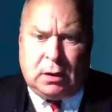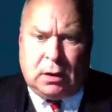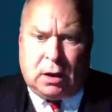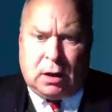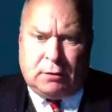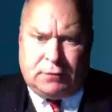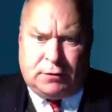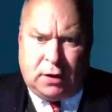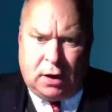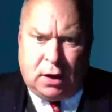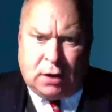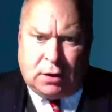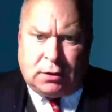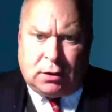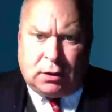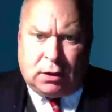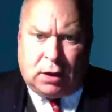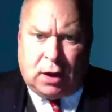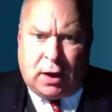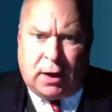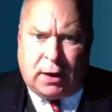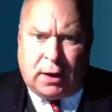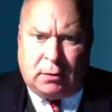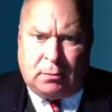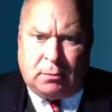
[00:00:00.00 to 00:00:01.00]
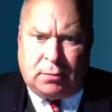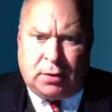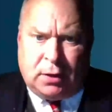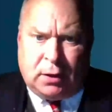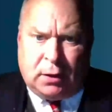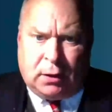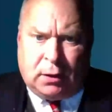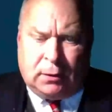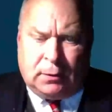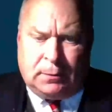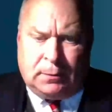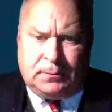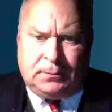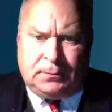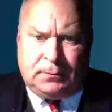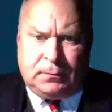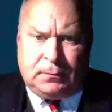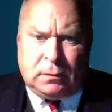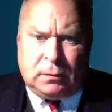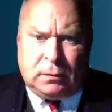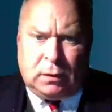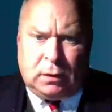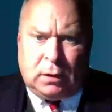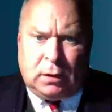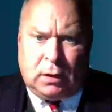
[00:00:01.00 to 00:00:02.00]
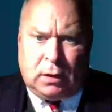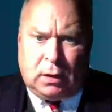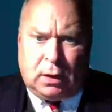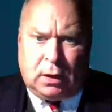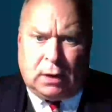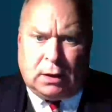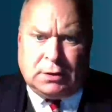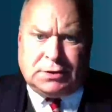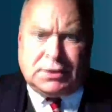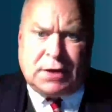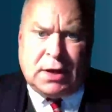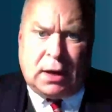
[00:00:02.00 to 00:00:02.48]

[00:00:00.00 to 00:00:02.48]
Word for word: of the underlying bill is